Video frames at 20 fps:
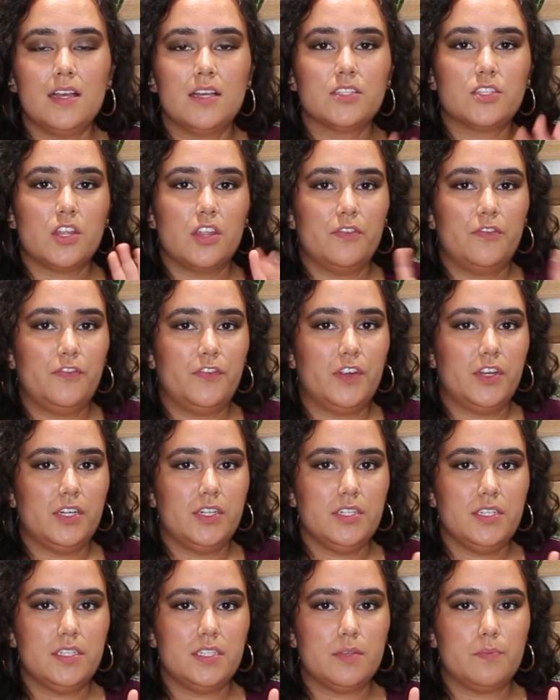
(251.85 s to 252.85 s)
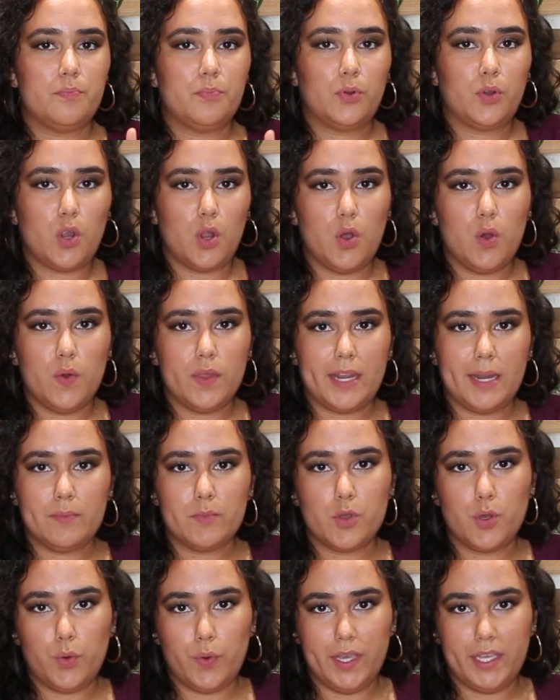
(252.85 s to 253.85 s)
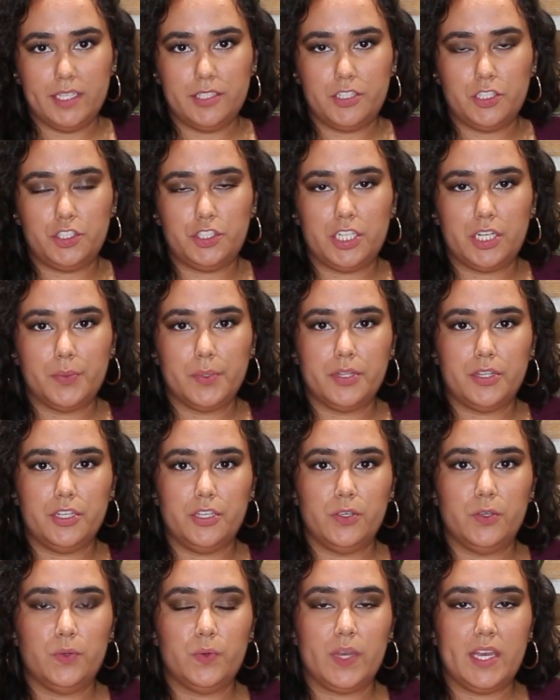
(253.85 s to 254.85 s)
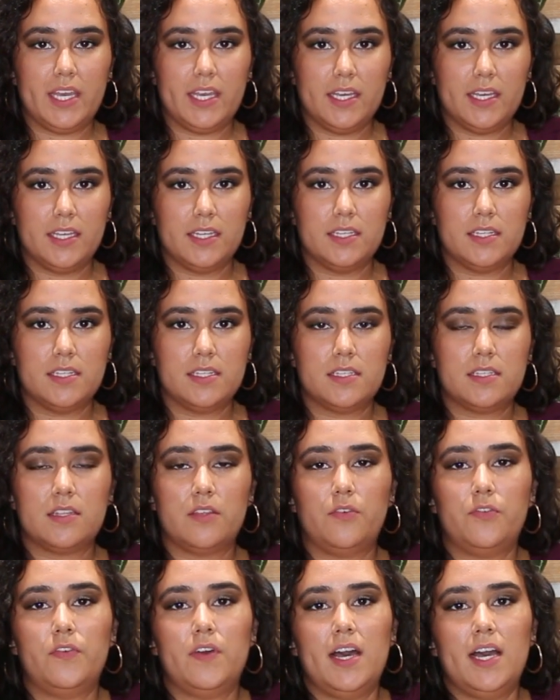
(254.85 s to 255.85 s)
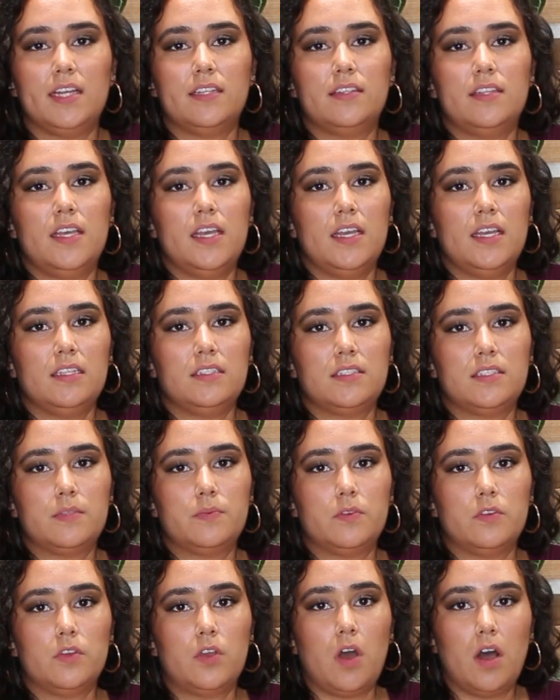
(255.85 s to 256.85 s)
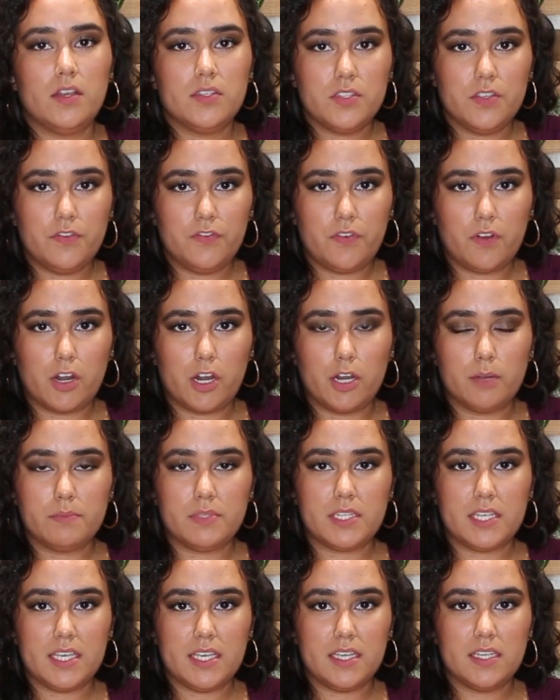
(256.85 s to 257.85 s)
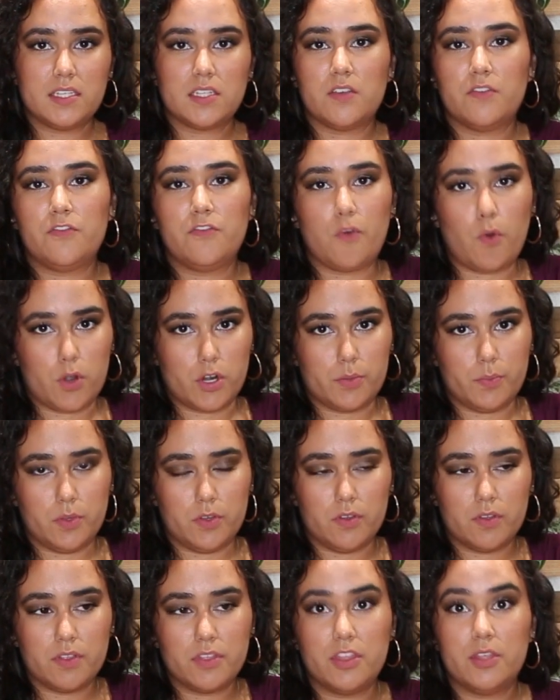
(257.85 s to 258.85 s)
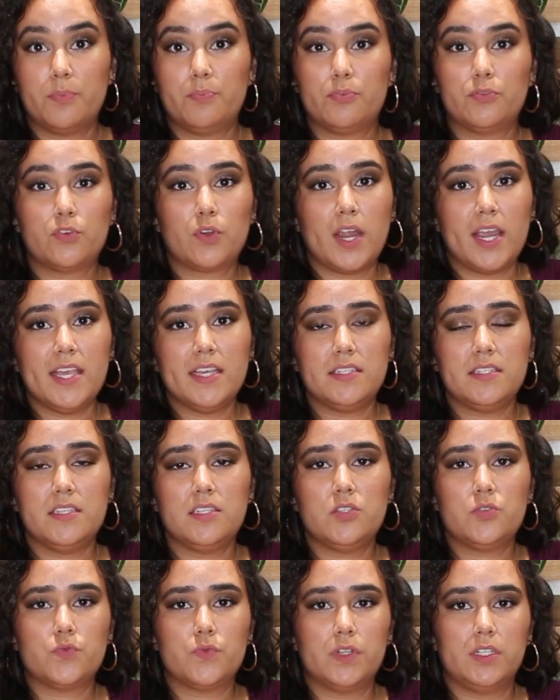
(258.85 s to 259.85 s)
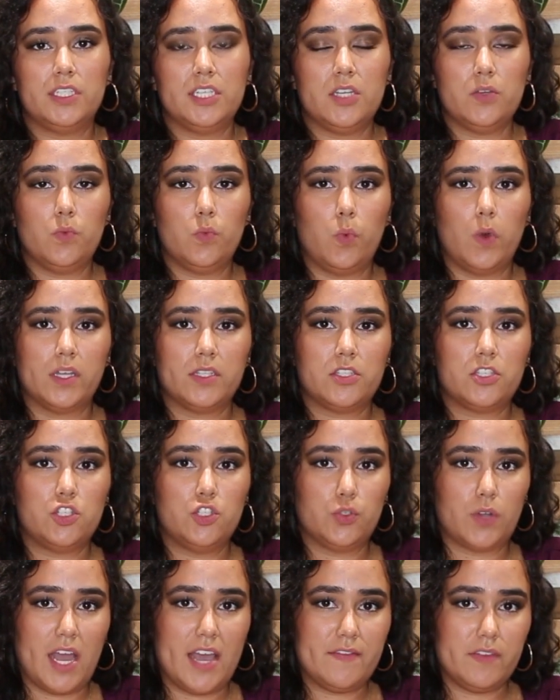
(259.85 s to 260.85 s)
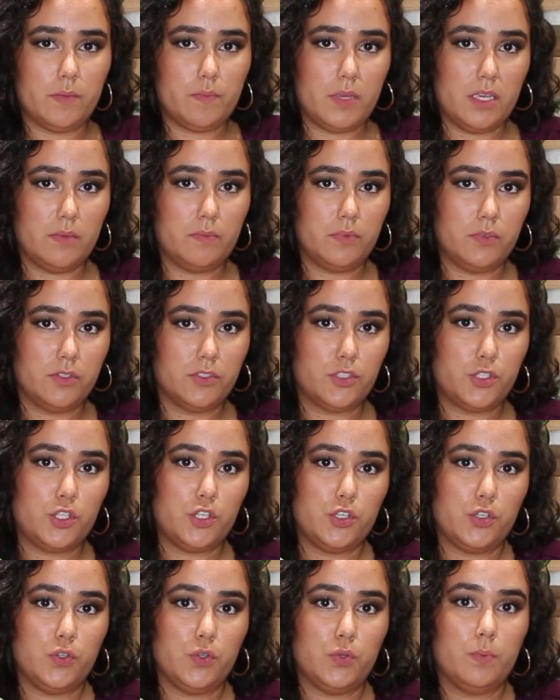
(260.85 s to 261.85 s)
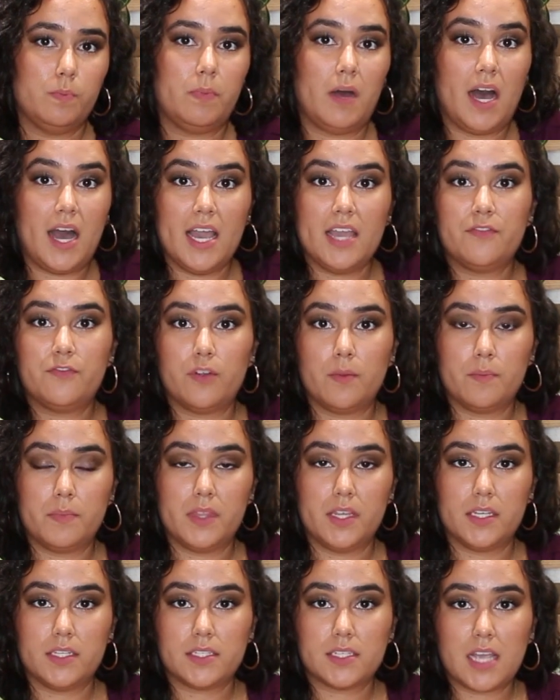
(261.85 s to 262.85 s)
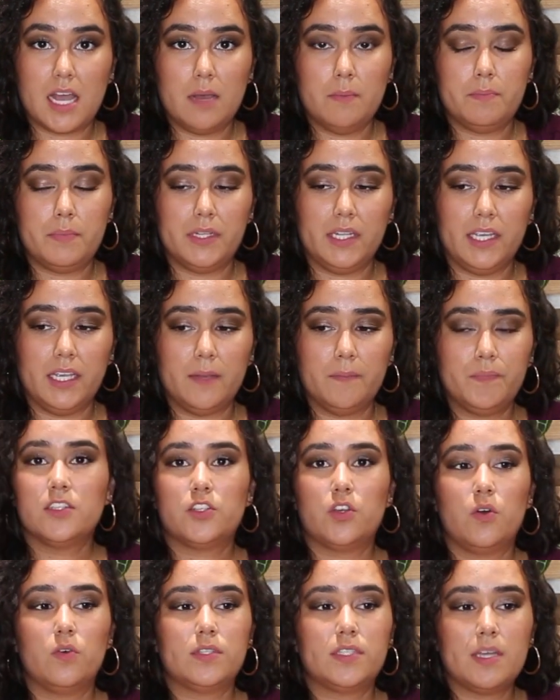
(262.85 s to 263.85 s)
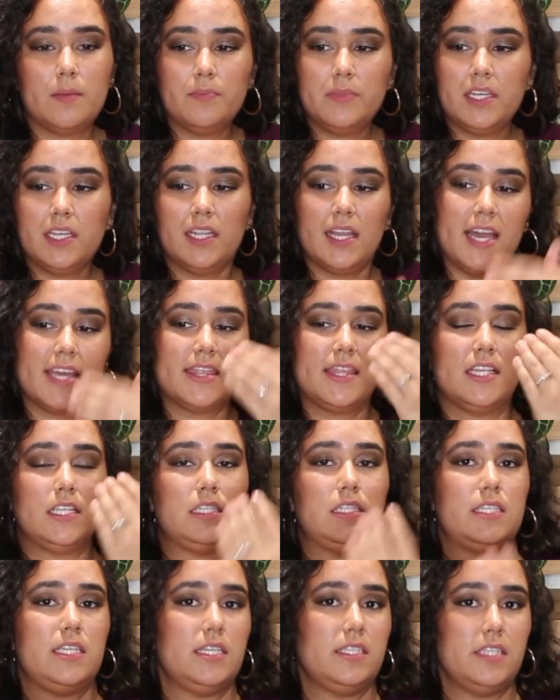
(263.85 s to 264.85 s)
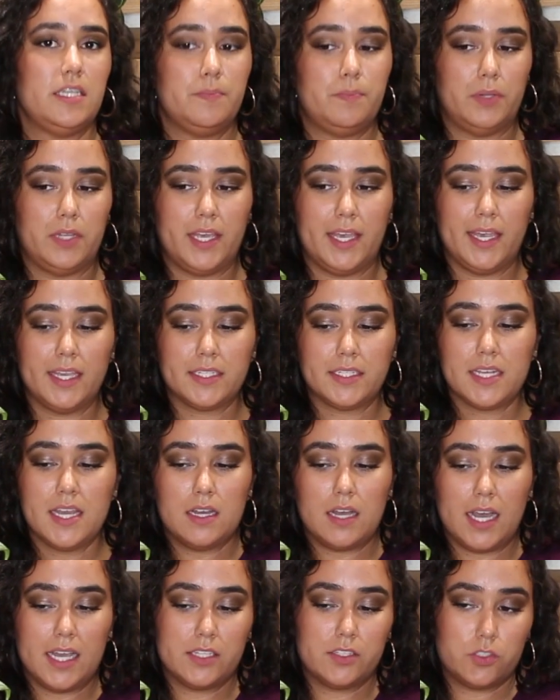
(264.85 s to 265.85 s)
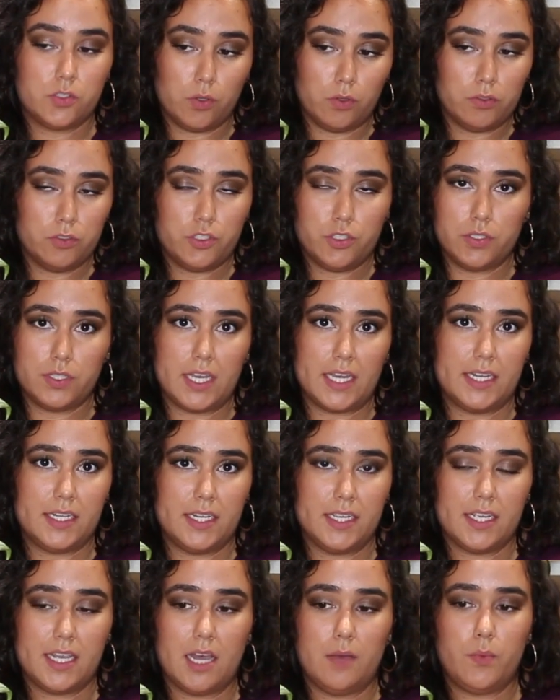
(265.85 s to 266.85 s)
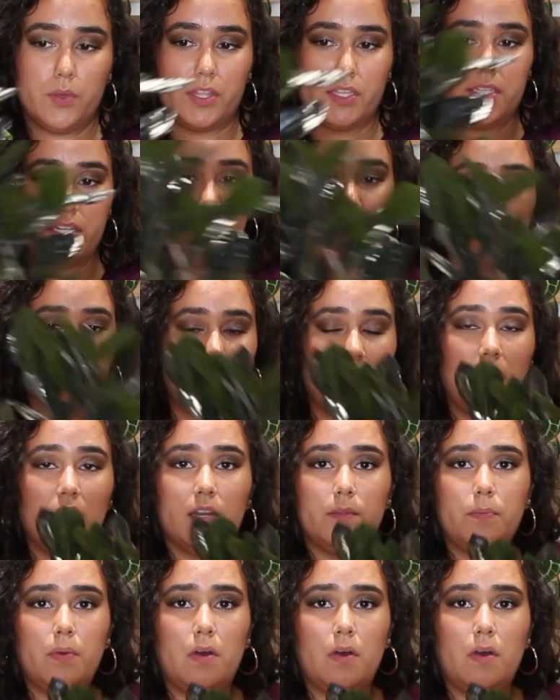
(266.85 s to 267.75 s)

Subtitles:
So the first pro that I'm going to share with you is the fact that Costa Farms is affordable. The price is really what's driving people to buy from this company. So something like the ZZ plant, I told you that it didn't come with a terracotta